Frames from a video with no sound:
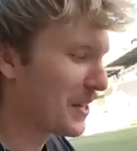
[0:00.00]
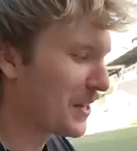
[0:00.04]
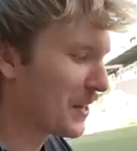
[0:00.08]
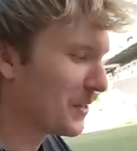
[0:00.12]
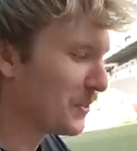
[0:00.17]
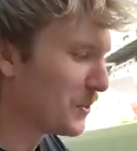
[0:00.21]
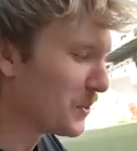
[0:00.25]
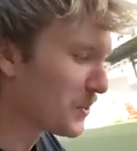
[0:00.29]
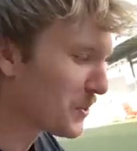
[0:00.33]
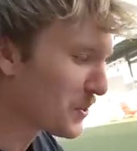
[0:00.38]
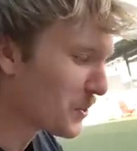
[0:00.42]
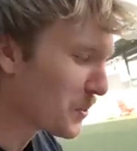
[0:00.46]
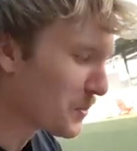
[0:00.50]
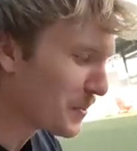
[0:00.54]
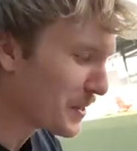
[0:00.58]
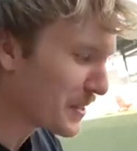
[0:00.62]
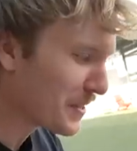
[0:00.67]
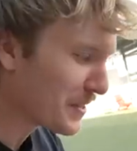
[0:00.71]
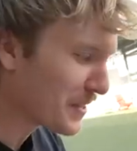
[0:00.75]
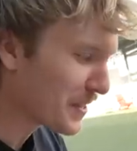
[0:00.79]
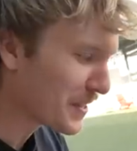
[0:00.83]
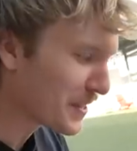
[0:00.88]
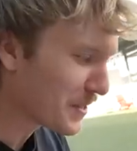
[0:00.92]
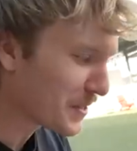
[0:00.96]
There are so many
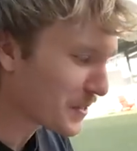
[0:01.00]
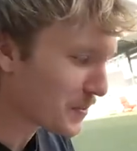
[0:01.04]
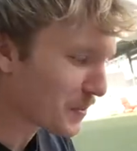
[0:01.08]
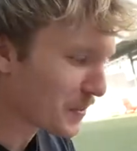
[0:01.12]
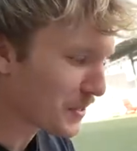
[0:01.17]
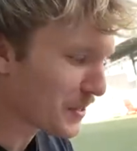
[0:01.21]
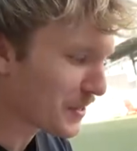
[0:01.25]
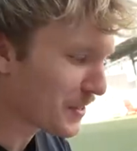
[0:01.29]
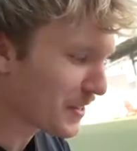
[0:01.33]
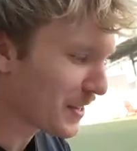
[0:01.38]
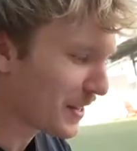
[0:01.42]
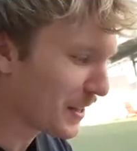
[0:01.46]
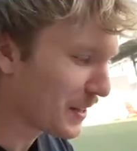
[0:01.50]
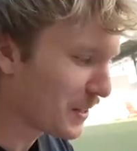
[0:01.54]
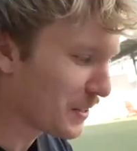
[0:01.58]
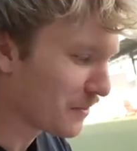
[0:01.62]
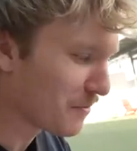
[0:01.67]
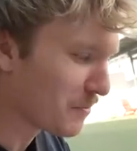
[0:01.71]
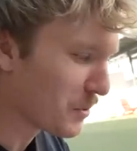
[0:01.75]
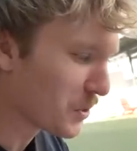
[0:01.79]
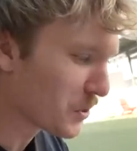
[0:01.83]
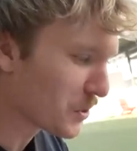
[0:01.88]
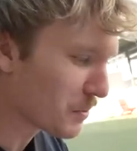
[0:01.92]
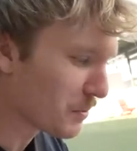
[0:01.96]
things, but the thing I love
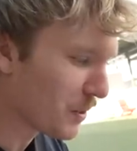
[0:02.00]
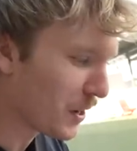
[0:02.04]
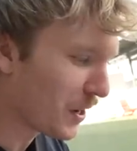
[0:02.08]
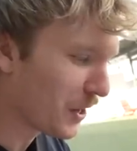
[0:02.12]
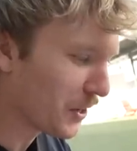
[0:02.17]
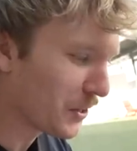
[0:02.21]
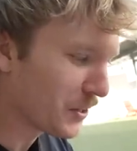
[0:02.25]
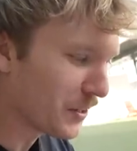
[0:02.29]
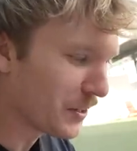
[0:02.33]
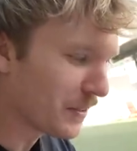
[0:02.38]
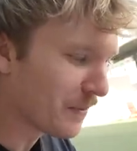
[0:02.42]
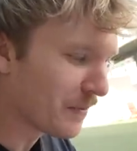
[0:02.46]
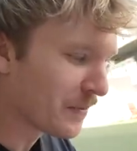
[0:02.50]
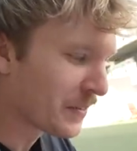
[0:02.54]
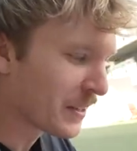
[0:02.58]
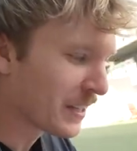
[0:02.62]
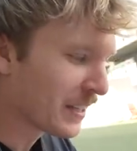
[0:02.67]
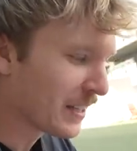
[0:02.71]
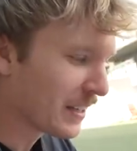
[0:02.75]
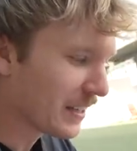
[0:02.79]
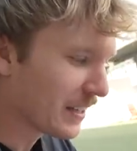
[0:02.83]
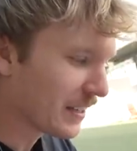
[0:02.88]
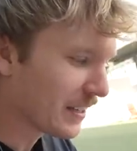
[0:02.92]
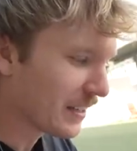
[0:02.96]
most about Hunter
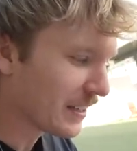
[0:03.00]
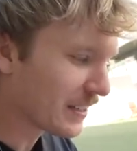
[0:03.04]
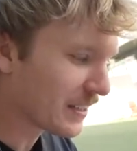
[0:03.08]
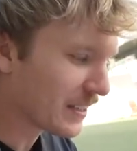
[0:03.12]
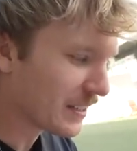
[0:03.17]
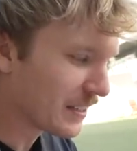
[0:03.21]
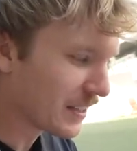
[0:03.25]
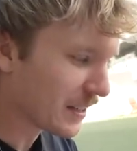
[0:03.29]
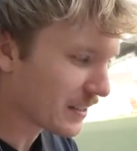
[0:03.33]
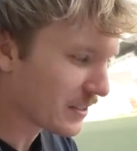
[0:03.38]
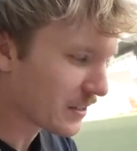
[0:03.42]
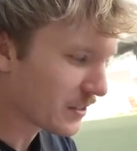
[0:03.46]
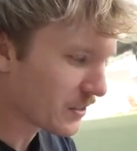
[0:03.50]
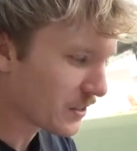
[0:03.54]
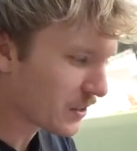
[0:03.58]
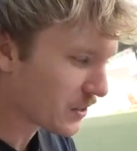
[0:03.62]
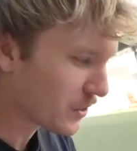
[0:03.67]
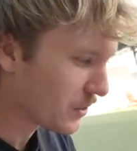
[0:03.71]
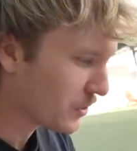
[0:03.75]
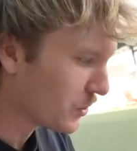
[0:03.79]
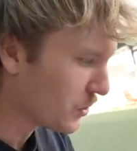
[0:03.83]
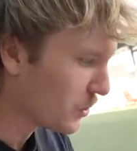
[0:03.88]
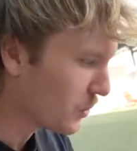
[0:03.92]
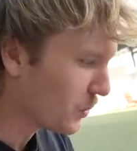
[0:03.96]
is he doesn't
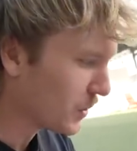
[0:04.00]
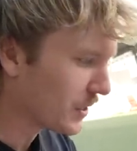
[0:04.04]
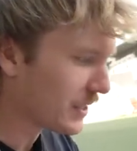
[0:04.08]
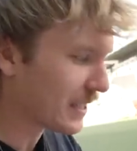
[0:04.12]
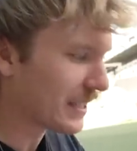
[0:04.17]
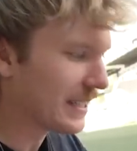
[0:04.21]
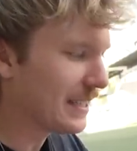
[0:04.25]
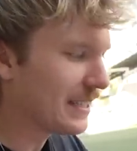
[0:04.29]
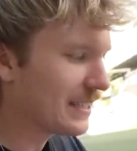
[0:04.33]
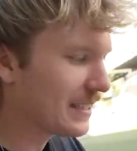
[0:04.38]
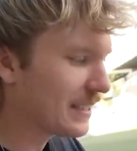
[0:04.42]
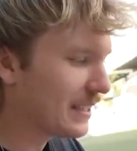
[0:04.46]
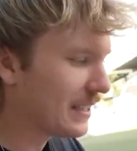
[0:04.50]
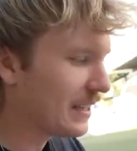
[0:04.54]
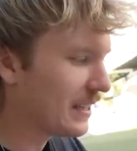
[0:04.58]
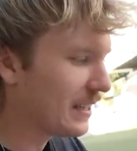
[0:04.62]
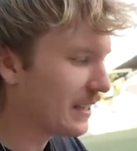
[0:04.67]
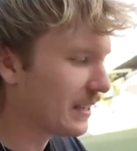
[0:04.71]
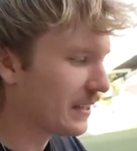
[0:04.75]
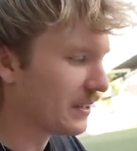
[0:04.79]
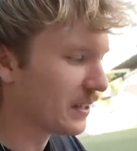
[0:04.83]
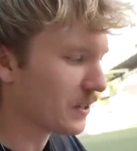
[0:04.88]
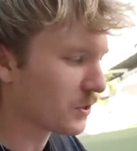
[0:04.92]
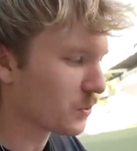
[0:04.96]
just do what's easy,
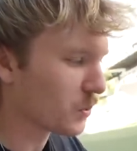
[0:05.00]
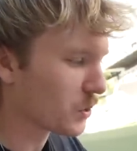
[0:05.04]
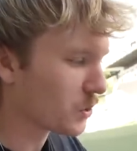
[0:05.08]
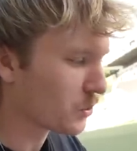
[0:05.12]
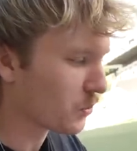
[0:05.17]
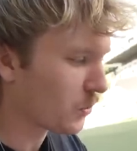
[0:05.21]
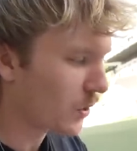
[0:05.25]
he does what's